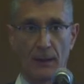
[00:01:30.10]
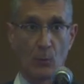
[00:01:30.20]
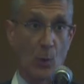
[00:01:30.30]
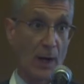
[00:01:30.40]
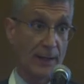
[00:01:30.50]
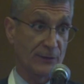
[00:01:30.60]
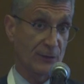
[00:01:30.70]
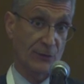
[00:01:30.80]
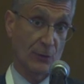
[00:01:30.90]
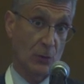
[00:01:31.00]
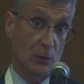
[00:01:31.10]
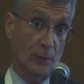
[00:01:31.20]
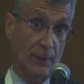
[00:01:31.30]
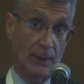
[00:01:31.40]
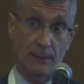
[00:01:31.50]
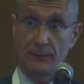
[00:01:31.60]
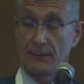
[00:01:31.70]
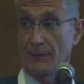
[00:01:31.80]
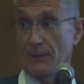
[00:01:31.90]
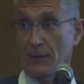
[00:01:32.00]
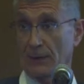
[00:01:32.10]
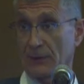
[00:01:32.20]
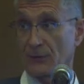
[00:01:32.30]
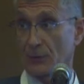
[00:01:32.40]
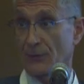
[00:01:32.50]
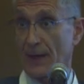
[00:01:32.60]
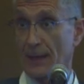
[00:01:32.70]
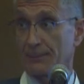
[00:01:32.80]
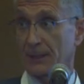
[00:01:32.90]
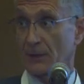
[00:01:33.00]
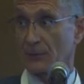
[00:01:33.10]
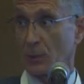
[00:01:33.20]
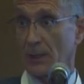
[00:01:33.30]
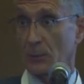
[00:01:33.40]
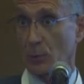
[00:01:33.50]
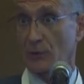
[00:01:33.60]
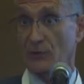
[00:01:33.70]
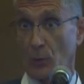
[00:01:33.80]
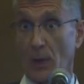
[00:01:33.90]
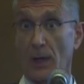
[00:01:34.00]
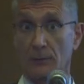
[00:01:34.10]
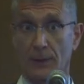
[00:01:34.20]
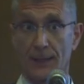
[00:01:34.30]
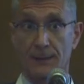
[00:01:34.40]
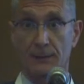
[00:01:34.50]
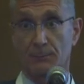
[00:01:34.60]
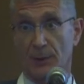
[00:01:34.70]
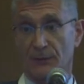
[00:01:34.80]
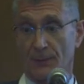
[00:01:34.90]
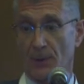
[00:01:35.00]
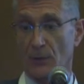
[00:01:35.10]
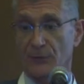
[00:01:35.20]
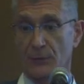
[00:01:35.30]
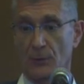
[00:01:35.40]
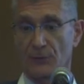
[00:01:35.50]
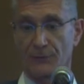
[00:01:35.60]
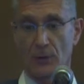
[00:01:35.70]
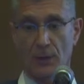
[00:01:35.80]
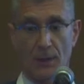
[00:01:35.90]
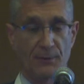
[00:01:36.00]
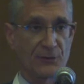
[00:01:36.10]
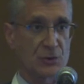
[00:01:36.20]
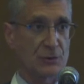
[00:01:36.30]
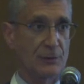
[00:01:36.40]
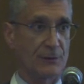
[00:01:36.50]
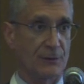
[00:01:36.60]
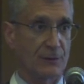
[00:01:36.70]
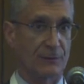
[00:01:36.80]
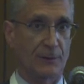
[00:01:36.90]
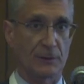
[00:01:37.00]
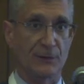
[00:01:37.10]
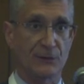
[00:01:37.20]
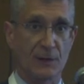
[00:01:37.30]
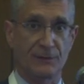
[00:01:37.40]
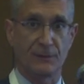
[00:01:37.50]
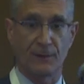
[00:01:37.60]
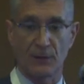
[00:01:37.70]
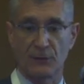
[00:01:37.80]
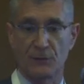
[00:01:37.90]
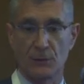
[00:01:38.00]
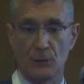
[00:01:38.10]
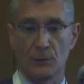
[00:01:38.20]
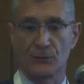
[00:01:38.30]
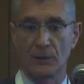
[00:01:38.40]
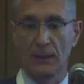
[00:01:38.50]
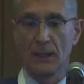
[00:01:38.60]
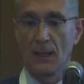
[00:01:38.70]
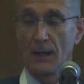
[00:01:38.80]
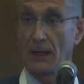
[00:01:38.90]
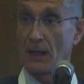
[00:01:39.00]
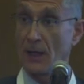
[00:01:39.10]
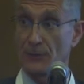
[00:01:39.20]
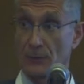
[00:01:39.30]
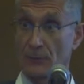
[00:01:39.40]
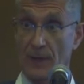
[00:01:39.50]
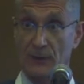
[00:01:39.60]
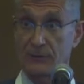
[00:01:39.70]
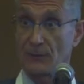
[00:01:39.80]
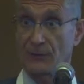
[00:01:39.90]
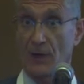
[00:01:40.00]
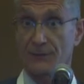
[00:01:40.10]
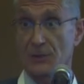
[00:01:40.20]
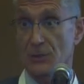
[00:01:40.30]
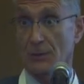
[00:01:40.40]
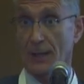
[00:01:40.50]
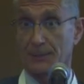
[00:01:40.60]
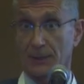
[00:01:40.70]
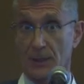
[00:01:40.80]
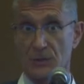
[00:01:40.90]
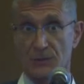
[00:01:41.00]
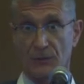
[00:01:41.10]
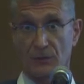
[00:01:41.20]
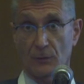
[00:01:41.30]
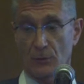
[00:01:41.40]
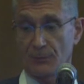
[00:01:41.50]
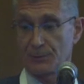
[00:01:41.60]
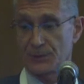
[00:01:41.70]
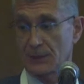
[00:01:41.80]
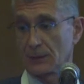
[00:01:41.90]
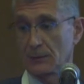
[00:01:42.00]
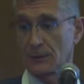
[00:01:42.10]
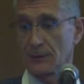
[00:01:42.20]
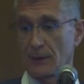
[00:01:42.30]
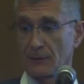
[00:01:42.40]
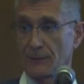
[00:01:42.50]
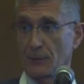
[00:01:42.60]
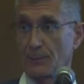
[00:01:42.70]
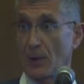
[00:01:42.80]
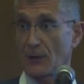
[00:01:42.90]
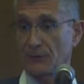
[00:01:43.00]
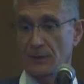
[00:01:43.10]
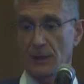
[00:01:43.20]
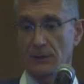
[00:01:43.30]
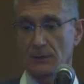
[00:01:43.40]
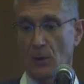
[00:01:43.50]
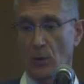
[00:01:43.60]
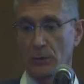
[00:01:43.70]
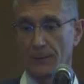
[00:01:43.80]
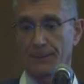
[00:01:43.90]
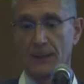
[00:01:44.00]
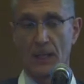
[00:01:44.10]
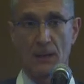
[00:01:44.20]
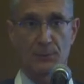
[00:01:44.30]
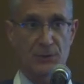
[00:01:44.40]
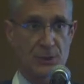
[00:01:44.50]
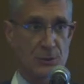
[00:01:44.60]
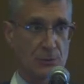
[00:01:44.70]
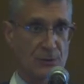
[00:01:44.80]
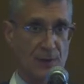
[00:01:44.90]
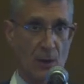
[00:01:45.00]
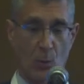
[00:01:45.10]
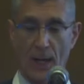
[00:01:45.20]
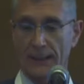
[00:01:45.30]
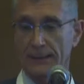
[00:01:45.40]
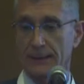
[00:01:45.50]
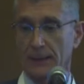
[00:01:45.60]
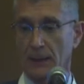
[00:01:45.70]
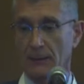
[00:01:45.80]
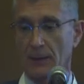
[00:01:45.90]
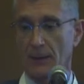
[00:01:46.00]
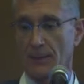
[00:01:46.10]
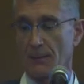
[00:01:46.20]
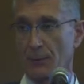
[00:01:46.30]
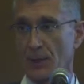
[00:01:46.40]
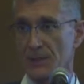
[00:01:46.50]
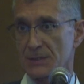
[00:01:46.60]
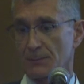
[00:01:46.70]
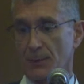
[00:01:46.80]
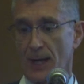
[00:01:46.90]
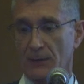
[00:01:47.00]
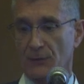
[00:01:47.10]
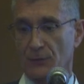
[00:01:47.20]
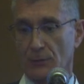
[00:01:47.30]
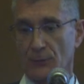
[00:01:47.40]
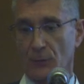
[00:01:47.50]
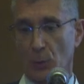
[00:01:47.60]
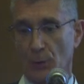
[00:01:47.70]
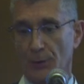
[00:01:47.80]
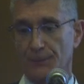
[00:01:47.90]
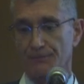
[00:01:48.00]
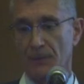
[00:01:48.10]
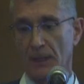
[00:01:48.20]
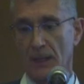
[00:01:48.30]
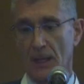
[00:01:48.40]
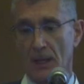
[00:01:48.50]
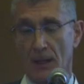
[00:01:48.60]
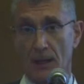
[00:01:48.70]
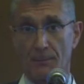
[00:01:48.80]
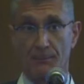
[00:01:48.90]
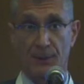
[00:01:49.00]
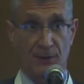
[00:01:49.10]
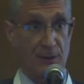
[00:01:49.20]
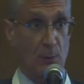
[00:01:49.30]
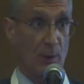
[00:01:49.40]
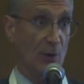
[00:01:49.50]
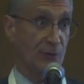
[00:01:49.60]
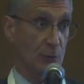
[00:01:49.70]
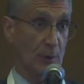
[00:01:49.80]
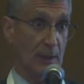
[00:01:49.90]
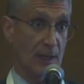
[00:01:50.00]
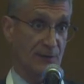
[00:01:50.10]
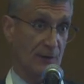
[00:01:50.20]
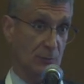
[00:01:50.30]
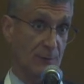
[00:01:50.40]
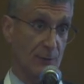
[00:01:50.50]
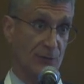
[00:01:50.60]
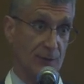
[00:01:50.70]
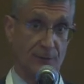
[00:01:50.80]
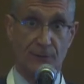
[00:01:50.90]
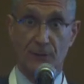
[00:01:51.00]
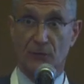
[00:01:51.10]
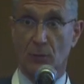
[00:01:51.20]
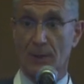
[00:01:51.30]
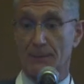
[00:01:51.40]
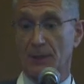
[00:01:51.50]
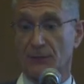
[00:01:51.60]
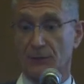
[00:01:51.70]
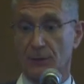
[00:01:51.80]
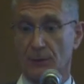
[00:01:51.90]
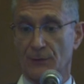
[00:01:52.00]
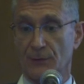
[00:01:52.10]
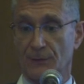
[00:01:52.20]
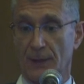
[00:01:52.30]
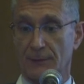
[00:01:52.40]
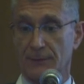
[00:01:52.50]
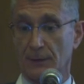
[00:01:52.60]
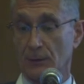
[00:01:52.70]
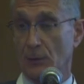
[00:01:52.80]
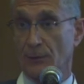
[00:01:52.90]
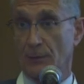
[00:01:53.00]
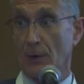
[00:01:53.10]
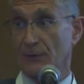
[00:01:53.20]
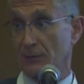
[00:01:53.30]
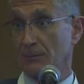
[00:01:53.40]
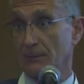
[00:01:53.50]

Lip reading: Why is it so considered that? Because, well, it works so well, right? It breaks up all stones of all compositions. It's a fairly safe device to use. And there are excellent soft tissue applications, particularly for prostate and colon procedures, now widely embraced and practiced throughout the world. But I think we also realize, as we've used it for this 20 plus years, is that there are some